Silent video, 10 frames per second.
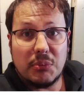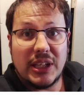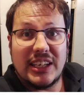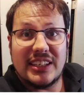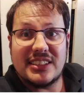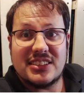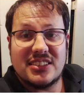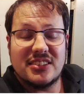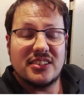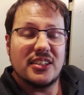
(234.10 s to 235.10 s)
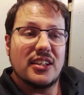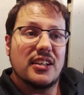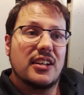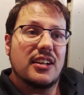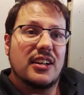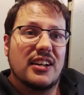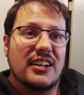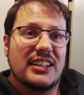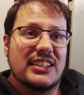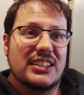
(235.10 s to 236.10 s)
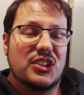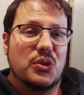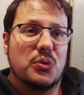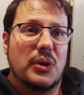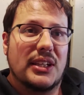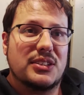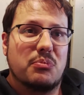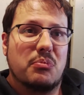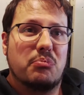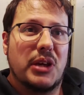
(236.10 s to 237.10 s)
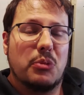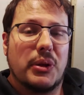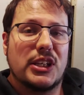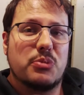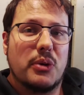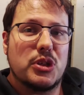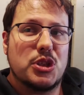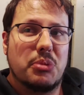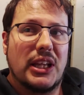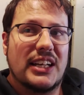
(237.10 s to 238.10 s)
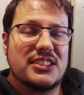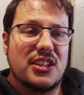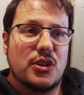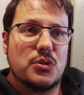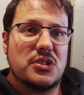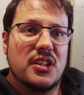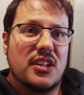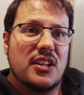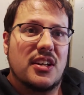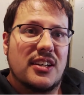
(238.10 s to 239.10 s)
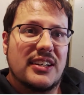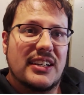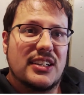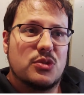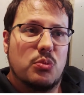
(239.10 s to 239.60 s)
please. You had some big plays by Richie Palacios as